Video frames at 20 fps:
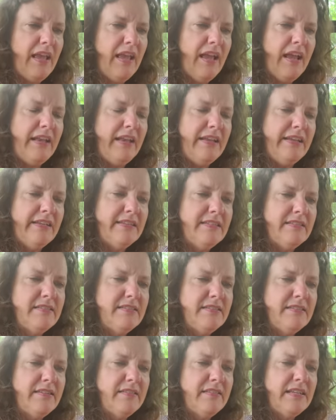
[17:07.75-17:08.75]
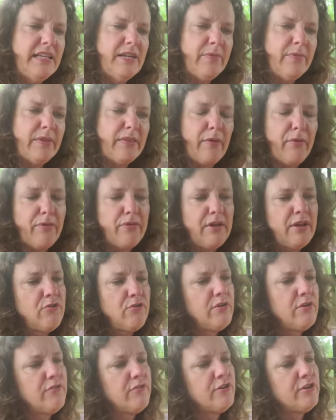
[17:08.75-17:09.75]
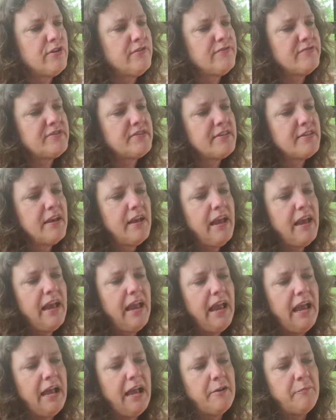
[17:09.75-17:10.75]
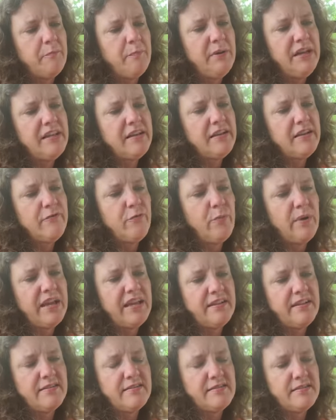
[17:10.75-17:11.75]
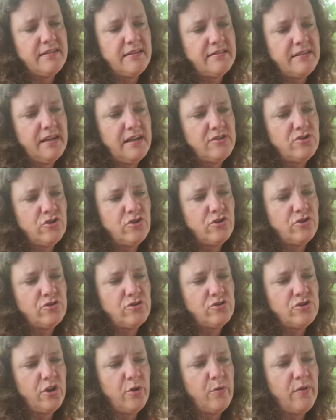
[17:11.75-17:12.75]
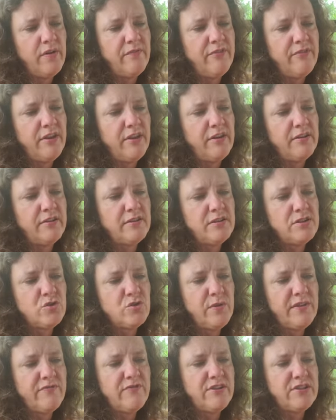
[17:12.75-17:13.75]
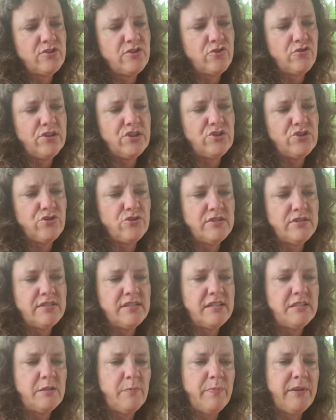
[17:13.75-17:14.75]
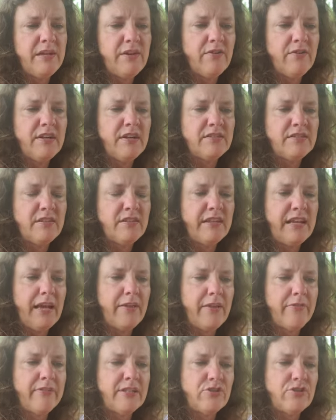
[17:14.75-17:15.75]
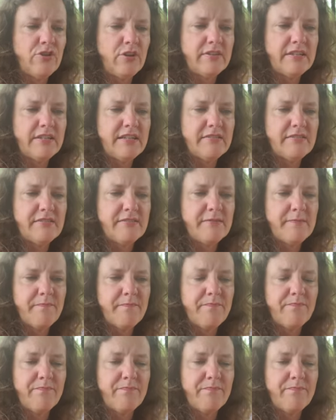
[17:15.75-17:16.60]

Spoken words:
And instantly, with a thunder of hoofs and beating of wings, a dozen or so of the swiftest creatures disappeared into the gathering darkness.